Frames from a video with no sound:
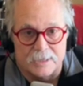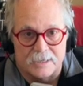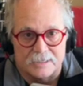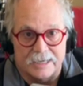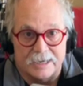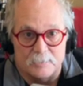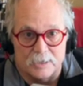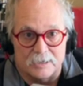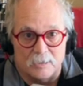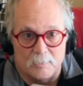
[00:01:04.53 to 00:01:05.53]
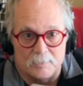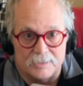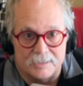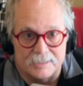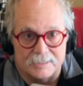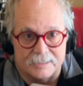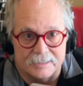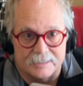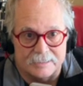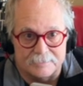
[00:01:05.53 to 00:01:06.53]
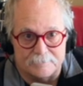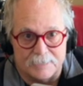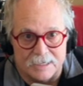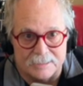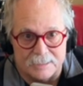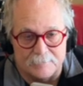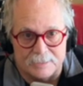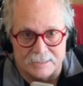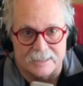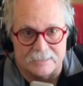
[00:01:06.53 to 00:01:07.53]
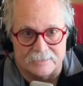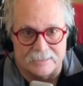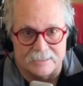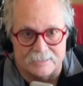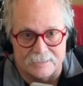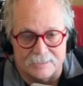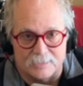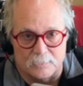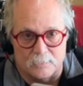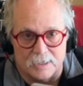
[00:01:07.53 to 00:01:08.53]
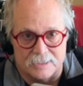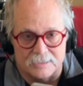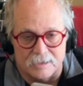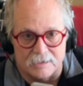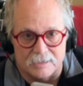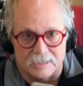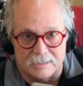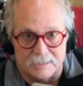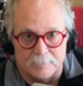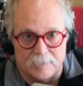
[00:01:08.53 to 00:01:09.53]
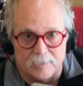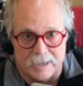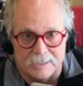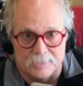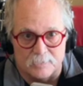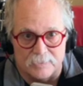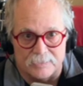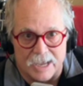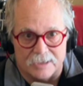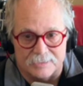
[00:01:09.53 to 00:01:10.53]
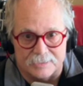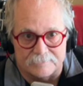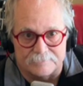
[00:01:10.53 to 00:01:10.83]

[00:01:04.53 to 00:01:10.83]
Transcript: today we're going to open this box up and take a look at this Rainsong WS 1000.